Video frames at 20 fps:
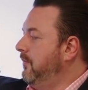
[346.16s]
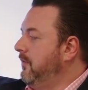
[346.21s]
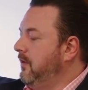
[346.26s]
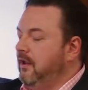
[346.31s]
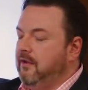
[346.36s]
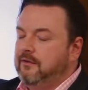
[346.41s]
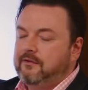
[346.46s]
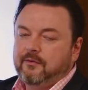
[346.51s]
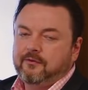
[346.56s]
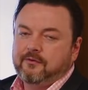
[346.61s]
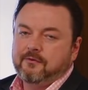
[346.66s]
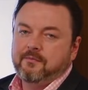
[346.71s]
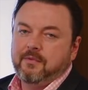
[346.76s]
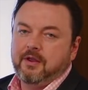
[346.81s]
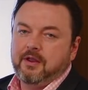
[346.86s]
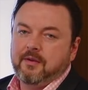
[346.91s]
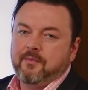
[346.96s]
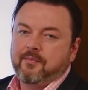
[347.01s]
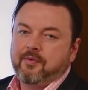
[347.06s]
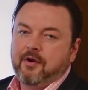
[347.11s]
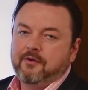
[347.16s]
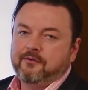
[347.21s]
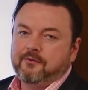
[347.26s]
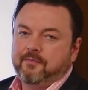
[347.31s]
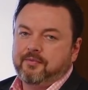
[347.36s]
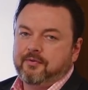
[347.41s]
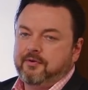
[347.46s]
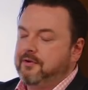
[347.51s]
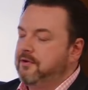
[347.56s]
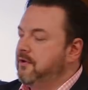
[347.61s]
in terms of median price
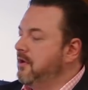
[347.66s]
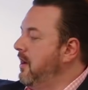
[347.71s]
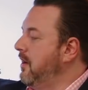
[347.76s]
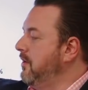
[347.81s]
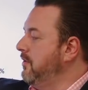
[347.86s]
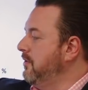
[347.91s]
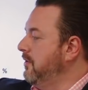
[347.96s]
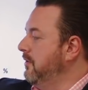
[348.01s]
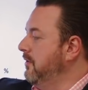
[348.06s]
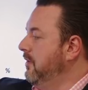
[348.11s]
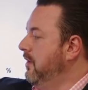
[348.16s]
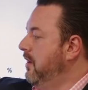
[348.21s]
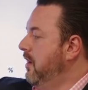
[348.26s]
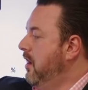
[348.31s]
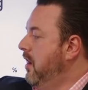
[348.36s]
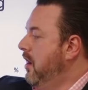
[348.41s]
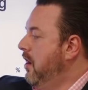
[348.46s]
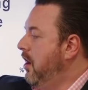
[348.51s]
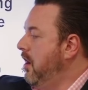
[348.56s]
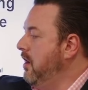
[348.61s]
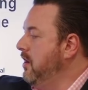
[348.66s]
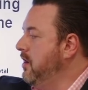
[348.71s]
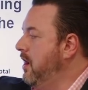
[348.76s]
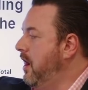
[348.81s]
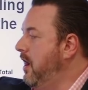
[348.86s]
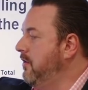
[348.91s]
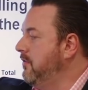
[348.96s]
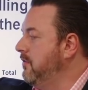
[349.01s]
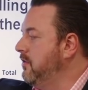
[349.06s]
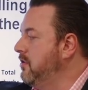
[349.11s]
appreciation. Only
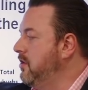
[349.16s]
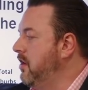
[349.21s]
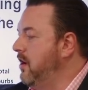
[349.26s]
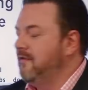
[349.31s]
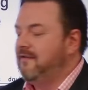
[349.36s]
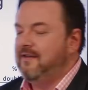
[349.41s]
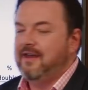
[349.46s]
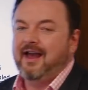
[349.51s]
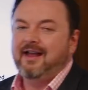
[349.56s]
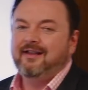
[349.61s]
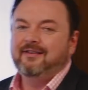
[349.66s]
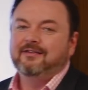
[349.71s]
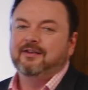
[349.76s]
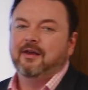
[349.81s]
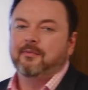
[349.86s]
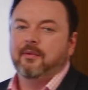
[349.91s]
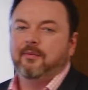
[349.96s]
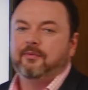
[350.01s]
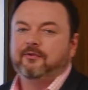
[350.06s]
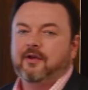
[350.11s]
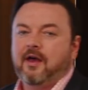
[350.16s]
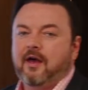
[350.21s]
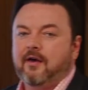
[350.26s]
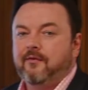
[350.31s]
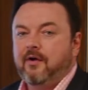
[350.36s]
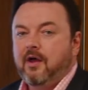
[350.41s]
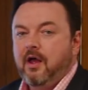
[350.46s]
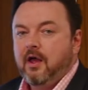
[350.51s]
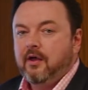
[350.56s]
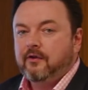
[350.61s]
198 suburbs
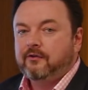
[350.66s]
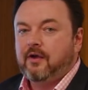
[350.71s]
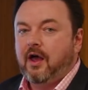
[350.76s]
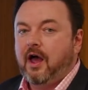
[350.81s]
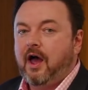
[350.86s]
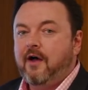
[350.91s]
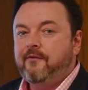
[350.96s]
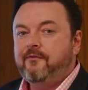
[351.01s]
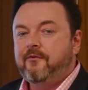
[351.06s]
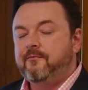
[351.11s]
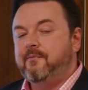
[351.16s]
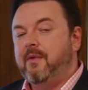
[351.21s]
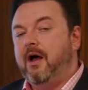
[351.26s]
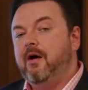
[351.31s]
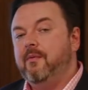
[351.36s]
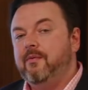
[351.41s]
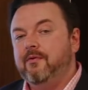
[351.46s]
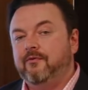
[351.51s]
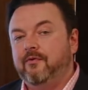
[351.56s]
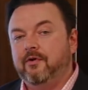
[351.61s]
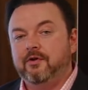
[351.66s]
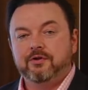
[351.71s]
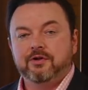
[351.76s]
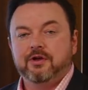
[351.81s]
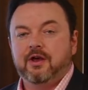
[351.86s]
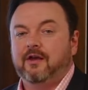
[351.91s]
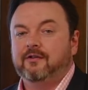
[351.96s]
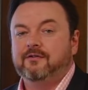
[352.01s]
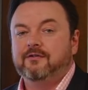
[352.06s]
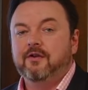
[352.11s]
have. So half of Melbourne
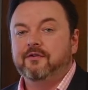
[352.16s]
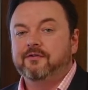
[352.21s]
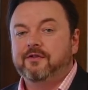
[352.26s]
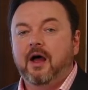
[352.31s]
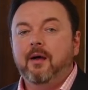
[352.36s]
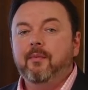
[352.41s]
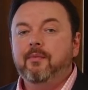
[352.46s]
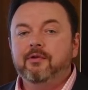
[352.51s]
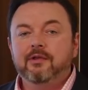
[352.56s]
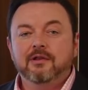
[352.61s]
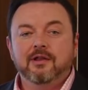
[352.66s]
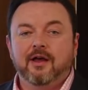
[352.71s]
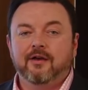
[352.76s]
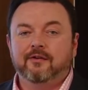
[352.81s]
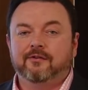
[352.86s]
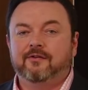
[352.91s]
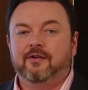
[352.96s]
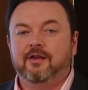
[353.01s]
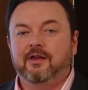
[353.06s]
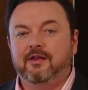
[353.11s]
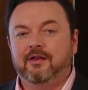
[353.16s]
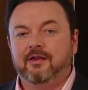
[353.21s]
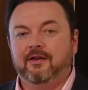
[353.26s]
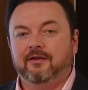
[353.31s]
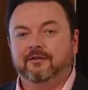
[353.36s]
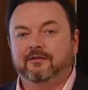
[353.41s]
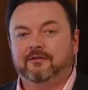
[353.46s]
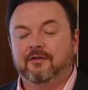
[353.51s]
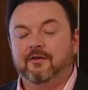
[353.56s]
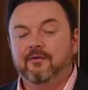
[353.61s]
virtually has not doubled in the last 10
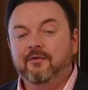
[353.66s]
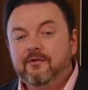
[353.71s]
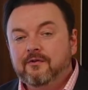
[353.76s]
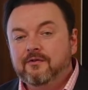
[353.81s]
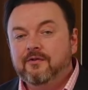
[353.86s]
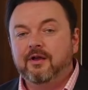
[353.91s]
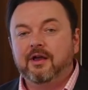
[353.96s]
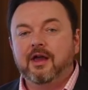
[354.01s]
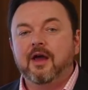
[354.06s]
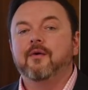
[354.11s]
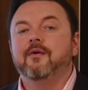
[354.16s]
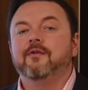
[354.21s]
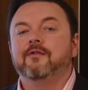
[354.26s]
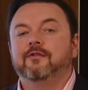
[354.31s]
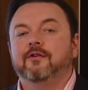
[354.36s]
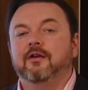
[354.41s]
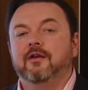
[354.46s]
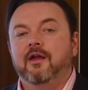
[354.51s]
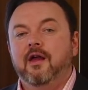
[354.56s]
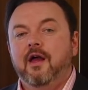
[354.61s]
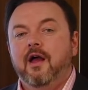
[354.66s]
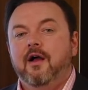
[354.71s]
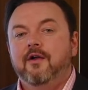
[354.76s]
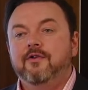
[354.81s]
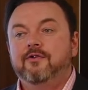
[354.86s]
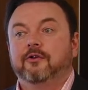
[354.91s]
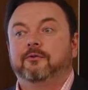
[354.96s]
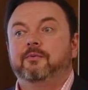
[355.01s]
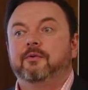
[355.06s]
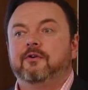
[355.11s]
years. So there is no guarantee
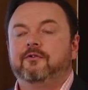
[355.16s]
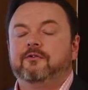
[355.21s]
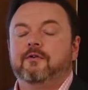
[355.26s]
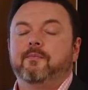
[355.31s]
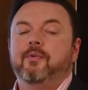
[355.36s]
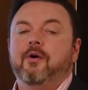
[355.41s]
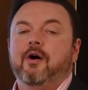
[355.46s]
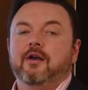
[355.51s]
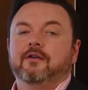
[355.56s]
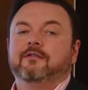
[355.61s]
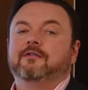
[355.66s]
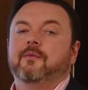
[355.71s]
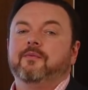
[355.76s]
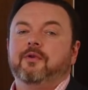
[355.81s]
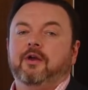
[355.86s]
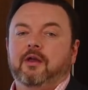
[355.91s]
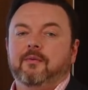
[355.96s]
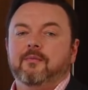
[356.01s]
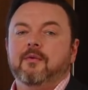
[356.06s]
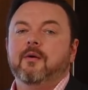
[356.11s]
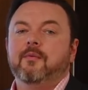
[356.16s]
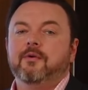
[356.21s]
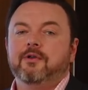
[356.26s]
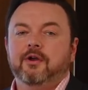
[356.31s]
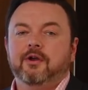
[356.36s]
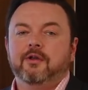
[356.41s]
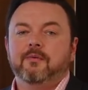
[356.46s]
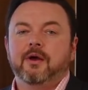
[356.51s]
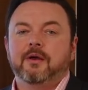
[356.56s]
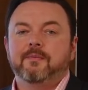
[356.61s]
just because you're buying something in Melbourne,
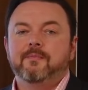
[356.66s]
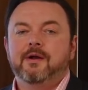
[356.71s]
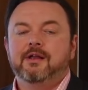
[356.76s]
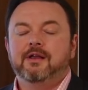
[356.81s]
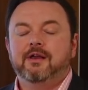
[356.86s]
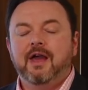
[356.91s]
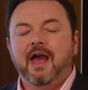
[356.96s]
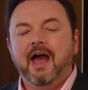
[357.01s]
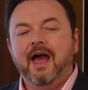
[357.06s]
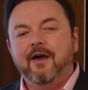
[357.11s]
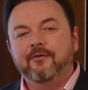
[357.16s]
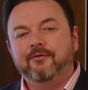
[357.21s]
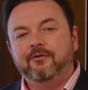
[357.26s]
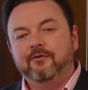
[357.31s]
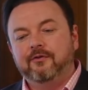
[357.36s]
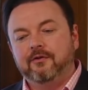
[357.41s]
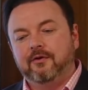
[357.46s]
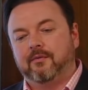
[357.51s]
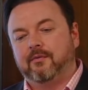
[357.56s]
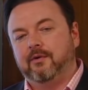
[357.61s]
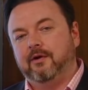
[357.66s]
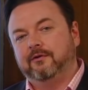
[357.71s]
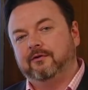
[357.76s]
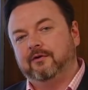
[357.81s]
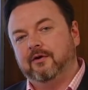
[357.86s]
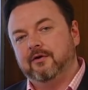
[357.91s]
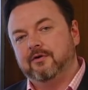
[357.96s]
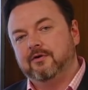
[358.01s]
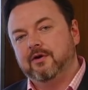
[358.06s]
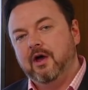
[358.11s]
you're going to make money. You have to do your
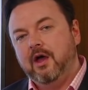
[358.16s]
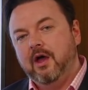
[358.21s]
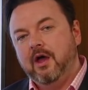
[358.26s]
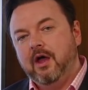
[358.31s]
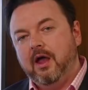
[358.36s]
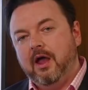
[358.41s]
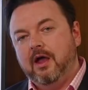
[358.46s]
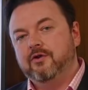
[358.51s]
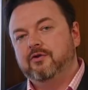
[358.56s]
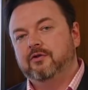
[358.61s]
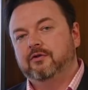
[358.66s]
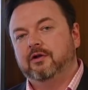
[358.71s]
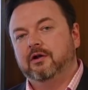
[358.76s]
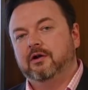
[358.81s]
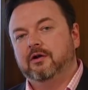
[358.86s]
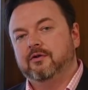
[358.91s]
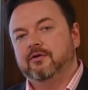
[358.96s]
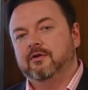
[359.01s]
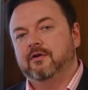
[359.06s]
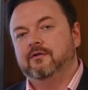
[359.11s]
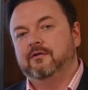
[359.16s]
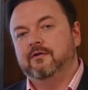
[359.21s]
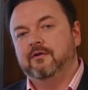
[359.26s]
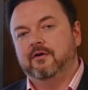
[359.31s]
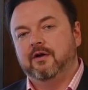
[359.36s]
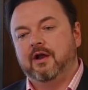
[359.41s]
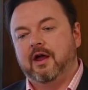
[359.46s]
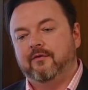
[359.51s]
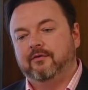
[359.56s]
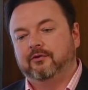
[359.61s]
research and due diligence, and
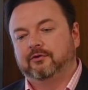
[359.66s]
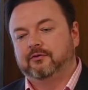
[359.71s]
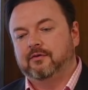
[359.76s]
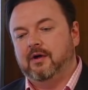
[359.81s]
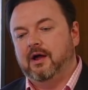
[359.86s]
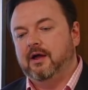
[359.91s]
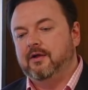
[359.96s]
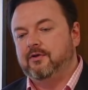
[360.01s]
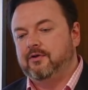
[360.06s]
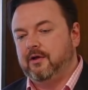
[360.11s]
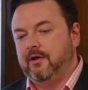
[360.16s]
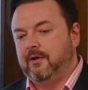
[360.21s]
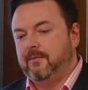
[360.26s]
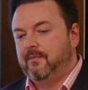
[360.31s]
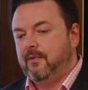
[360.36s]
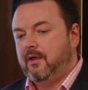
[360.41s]
you've got to have a strategy.